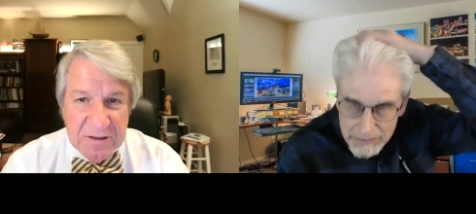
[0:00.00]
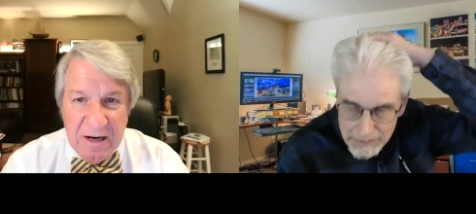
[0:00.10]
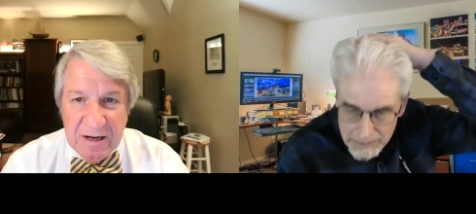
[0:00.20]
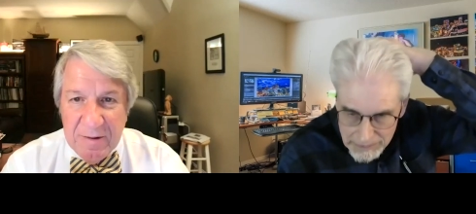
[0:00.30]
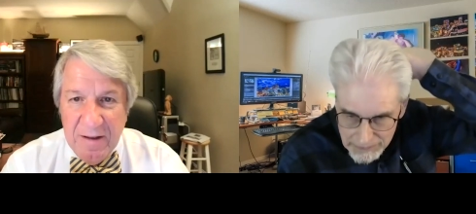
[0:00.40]

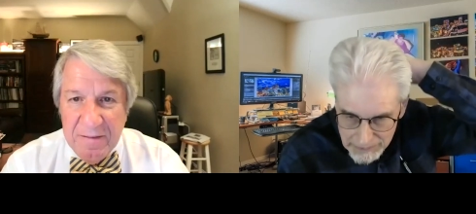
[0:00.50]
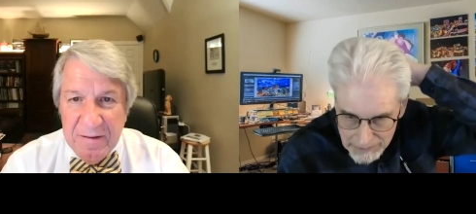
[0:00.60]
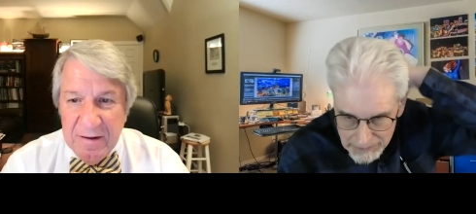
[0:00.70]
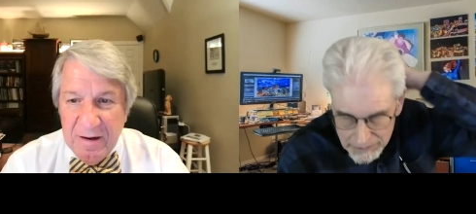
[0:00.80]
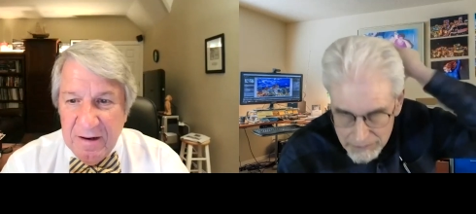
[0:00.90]
Speaker 1: talk about
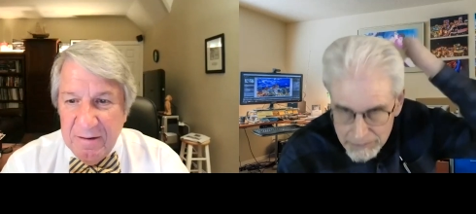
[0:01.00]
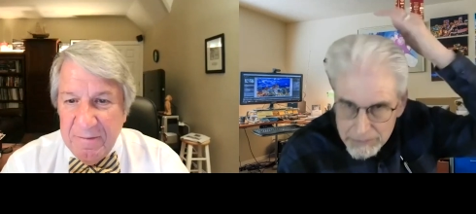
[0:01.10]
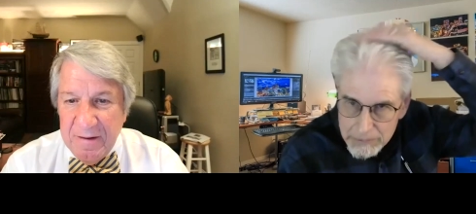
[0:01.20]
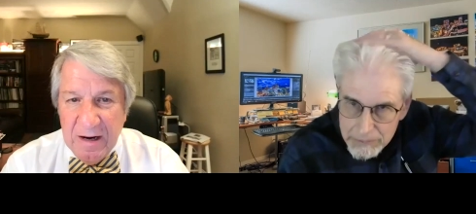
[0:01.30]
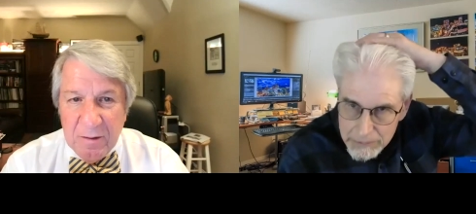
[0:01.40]
the uh,
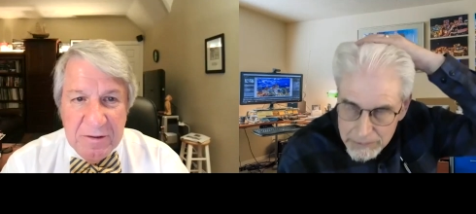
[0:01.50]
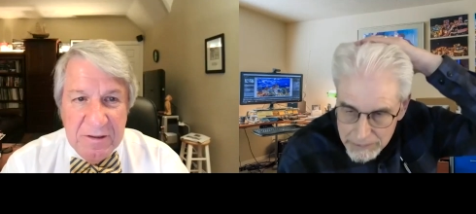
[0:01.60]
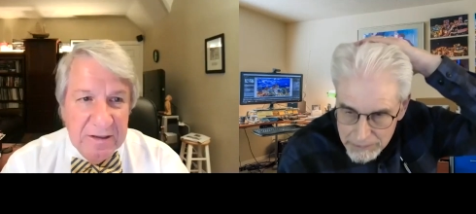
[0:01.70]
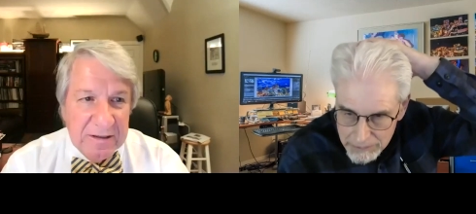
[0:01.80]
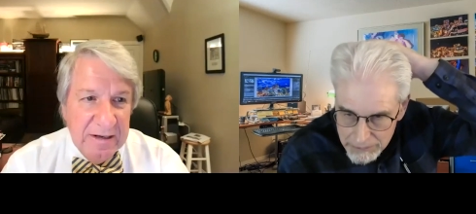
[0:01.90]
the
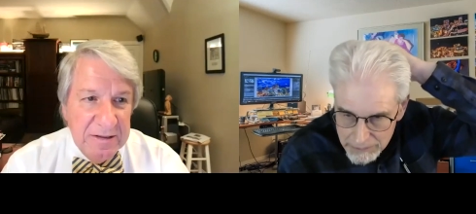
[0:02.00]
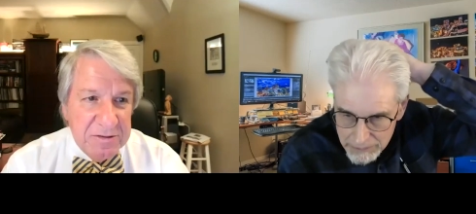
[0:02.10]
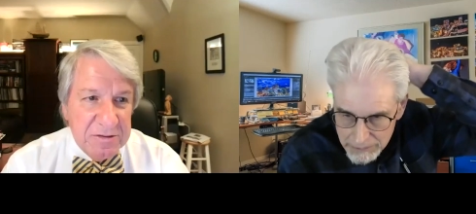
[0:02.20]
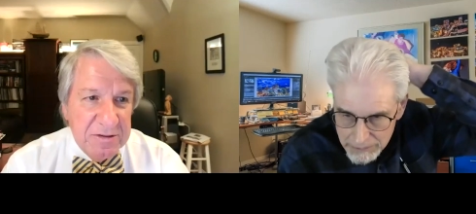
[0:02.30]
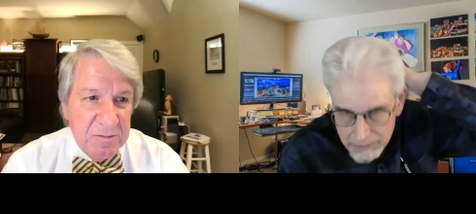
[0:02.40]
Aguadilla
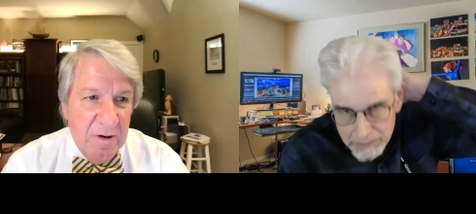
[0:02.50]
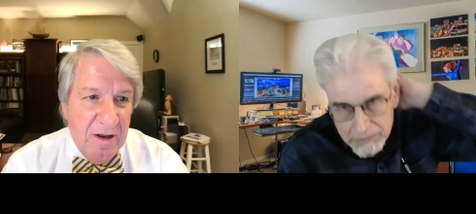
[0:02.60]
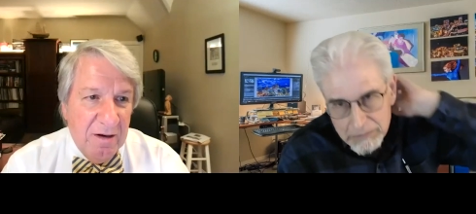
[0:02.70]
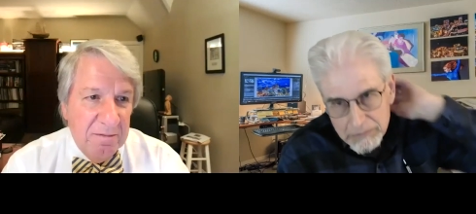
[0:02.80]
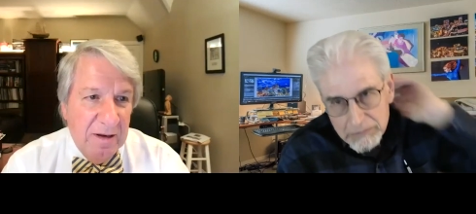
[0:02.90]
case as
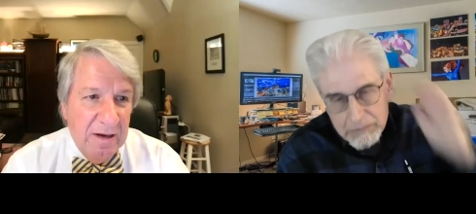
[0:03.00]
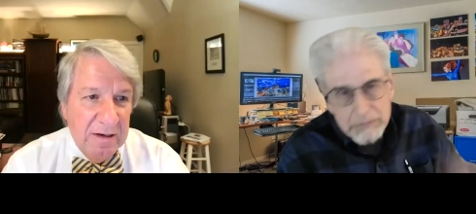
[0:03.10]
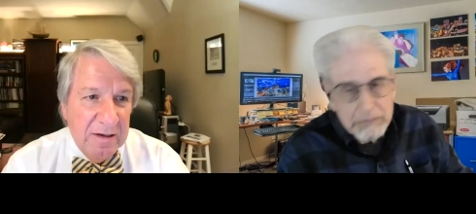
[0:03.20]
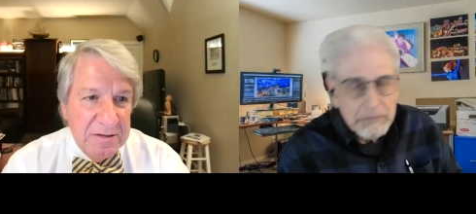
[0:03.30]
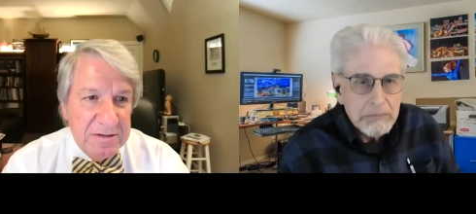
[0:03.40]
well
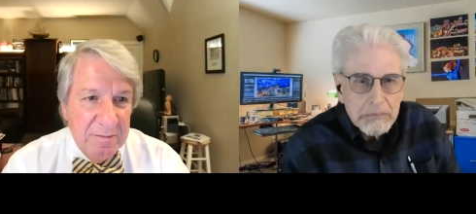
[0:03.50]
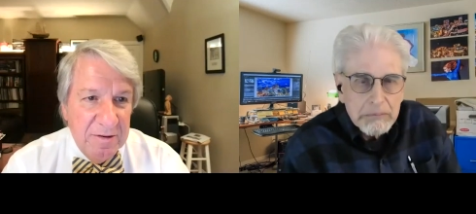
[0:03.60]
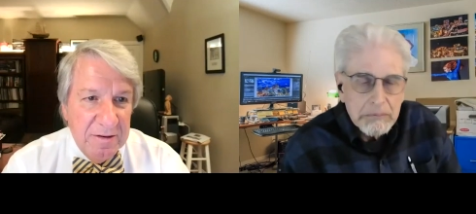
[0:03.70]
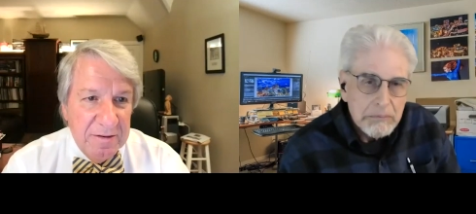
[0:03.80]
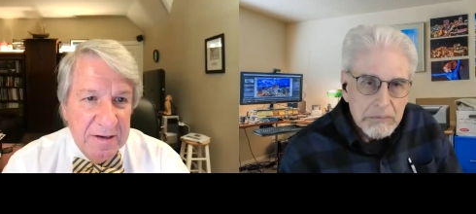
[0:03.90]
uh, and some of
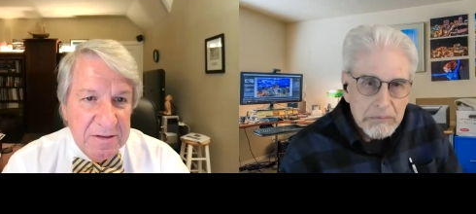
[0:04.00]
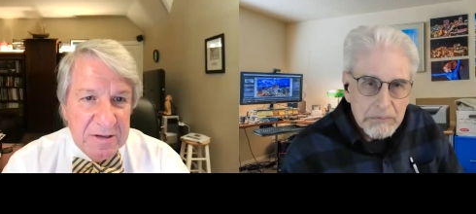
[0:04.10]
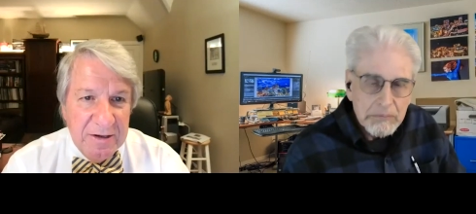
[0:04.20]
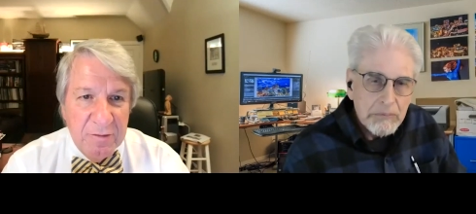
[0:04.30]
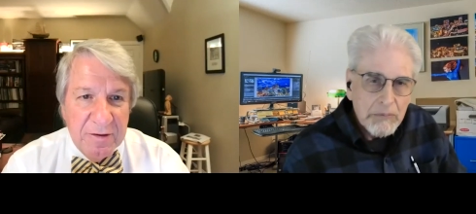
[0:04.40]
the things. I
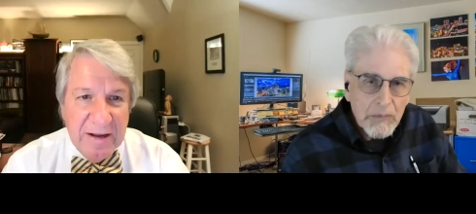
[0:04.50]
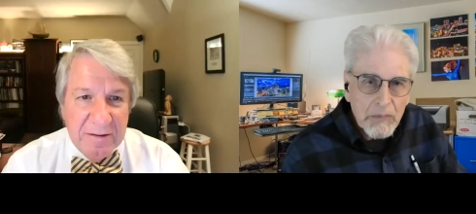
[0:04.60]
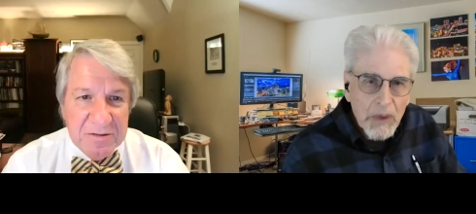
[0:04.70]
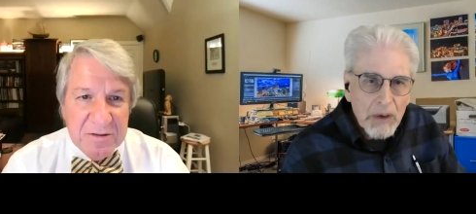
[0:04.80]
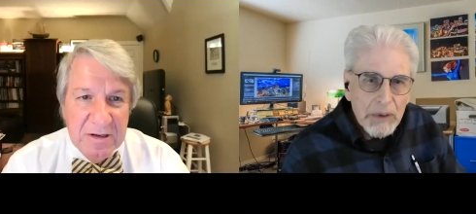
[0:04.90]
know that
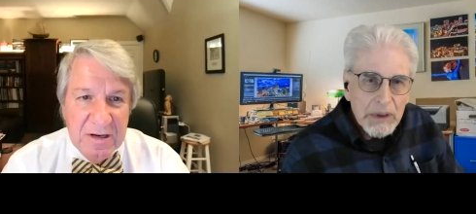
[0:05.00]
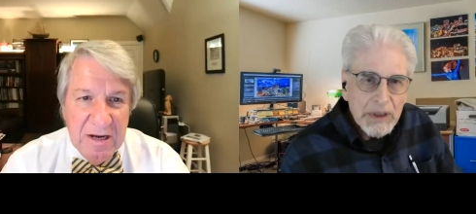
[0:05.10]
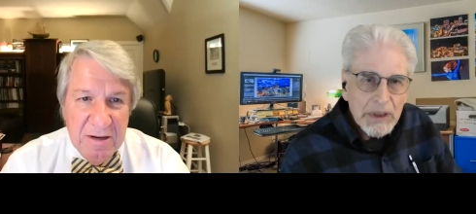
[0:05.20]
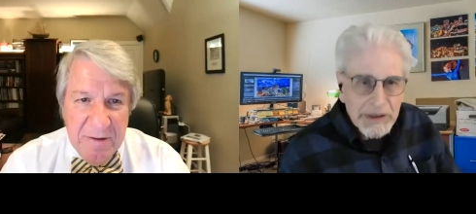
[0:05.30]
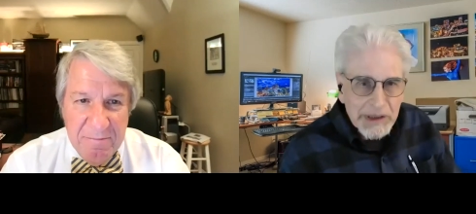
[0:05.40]
that's well.
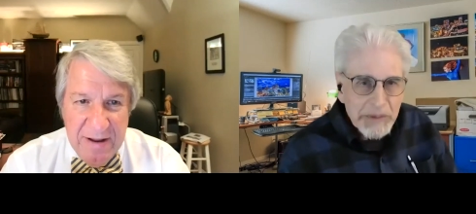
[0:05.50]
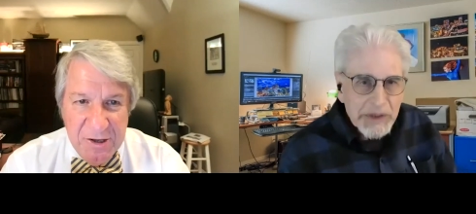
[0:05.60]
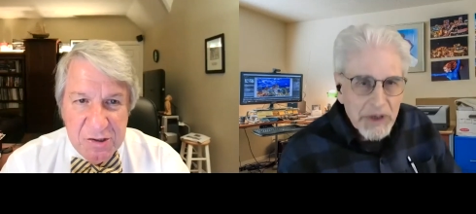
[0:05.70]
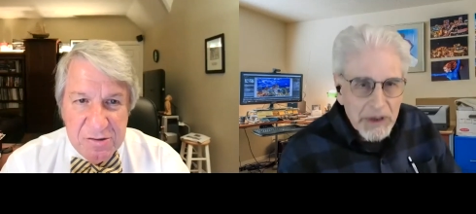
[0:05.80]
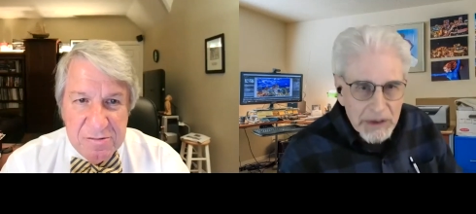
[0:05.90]
let me then,
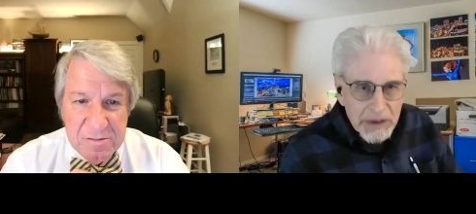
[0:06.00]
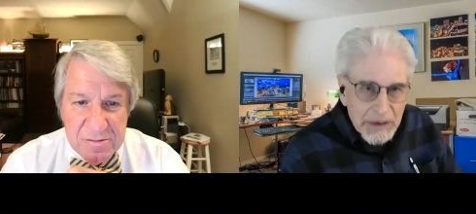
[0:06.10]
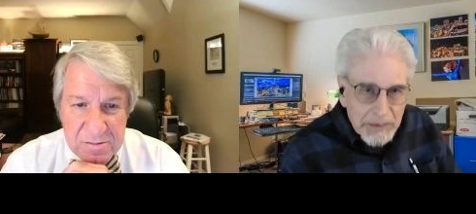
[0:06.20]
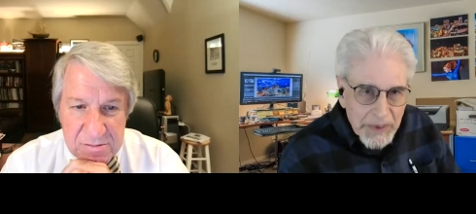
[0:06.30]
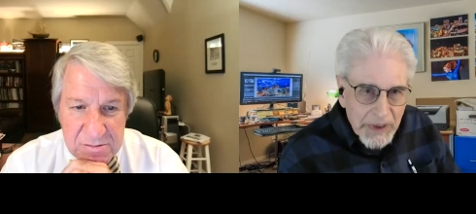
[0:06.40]
talk
Speaker 2: a little.
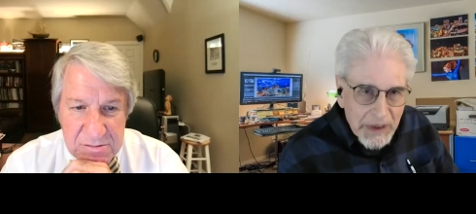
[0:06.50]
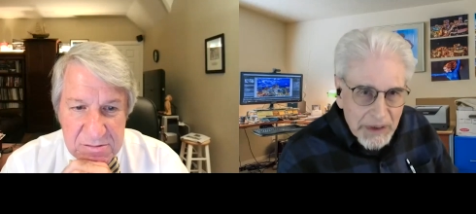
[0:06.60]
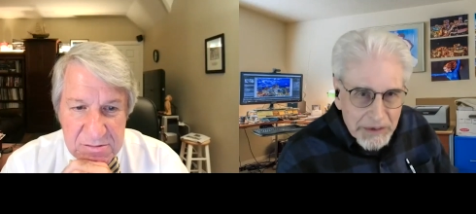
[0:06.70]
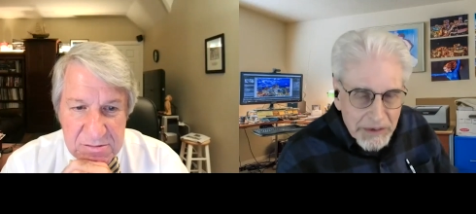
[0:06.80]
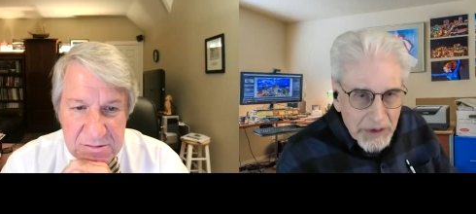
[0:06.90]

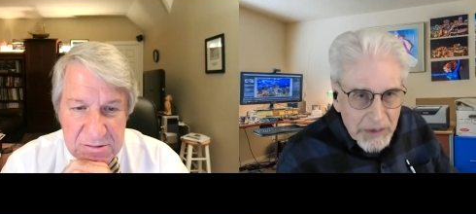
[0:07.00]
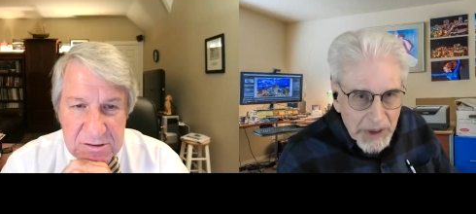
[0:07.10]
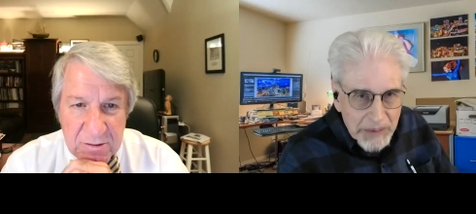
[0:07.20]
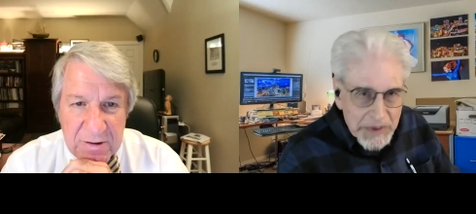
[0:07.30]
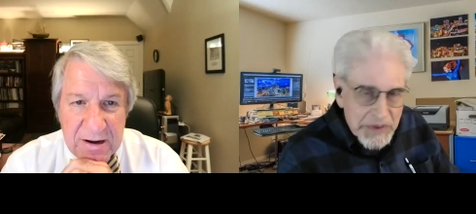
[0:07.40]
talk about go
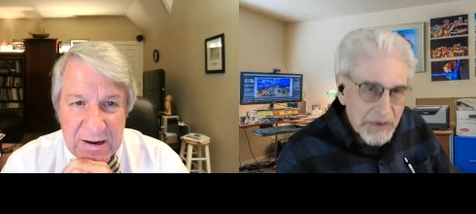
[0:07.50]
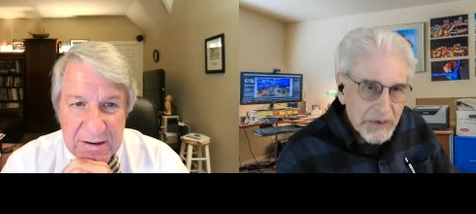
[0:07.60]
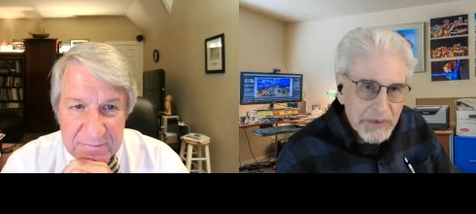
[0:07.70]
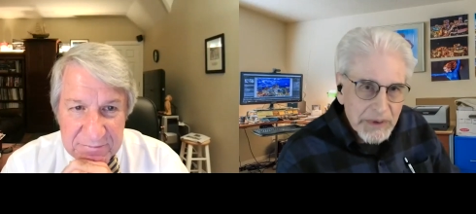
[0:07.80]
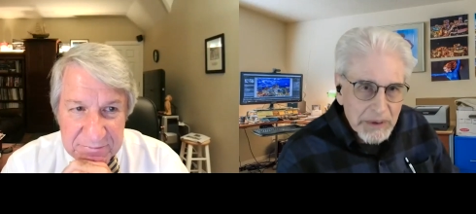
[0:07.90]
right ahead.
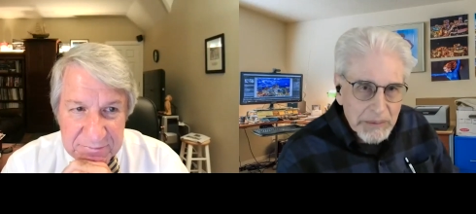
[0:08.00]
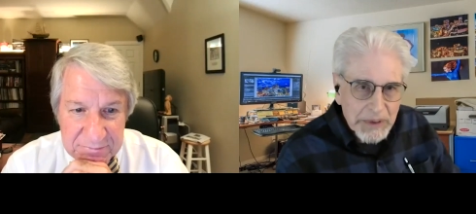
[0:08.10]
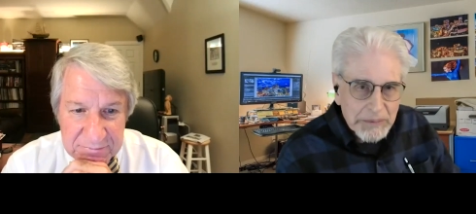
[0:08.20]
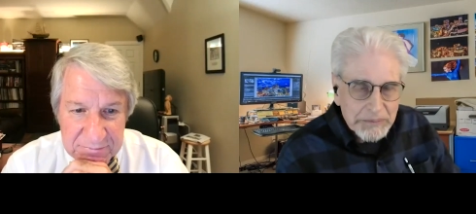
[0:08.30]
a little bit.